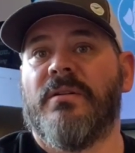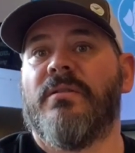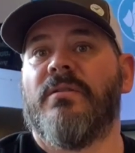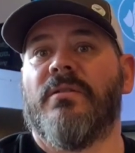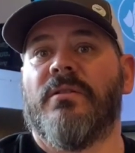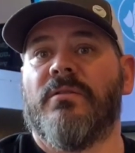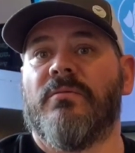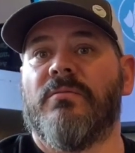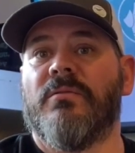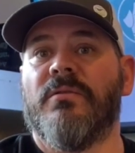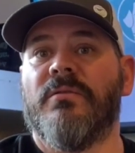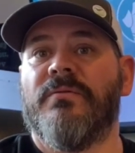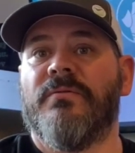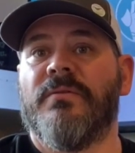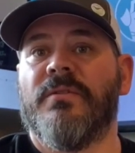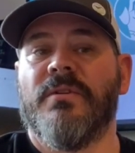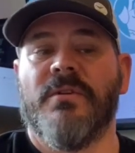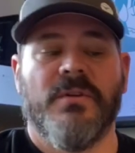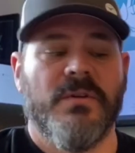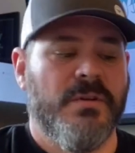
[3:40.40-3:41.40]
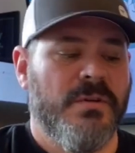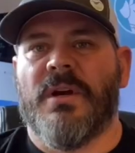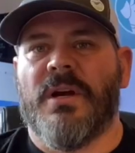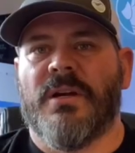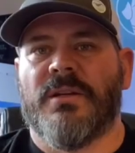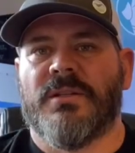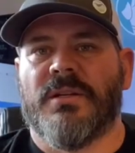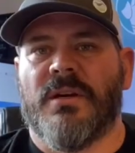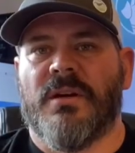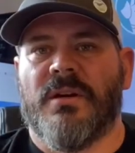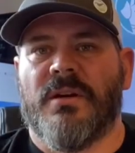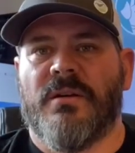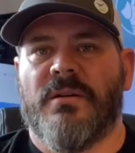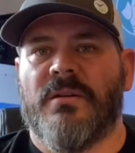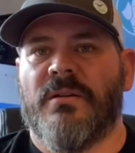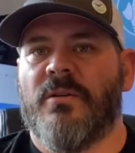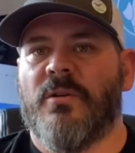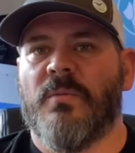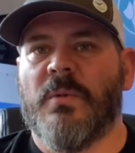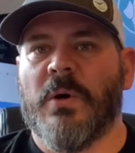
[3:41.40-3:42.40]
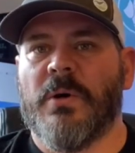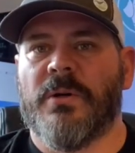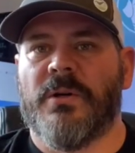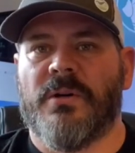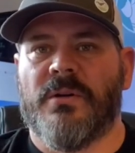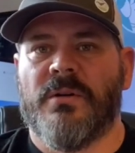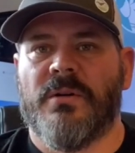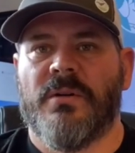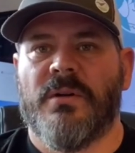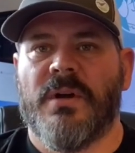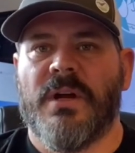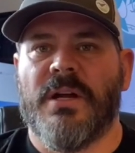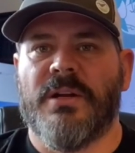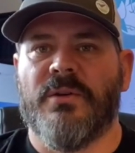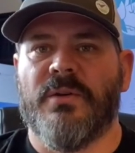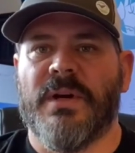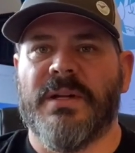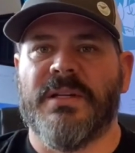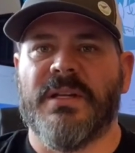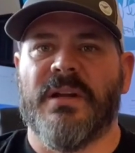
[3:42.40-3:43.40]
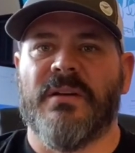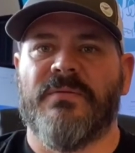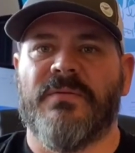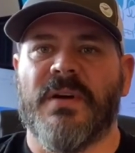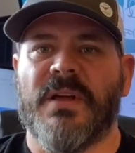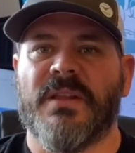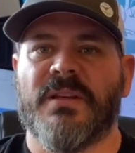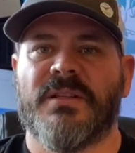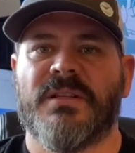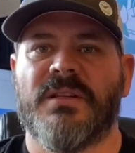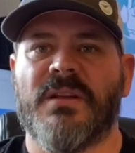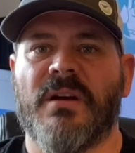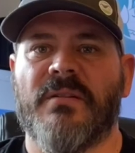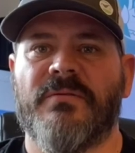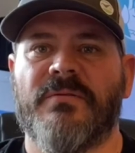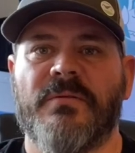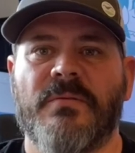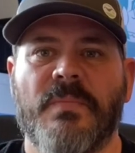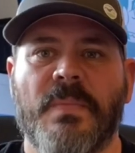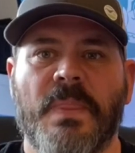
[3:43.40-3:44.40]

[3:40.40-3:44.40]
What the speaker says: a roof. As a homeowner, how do you identify this stuff?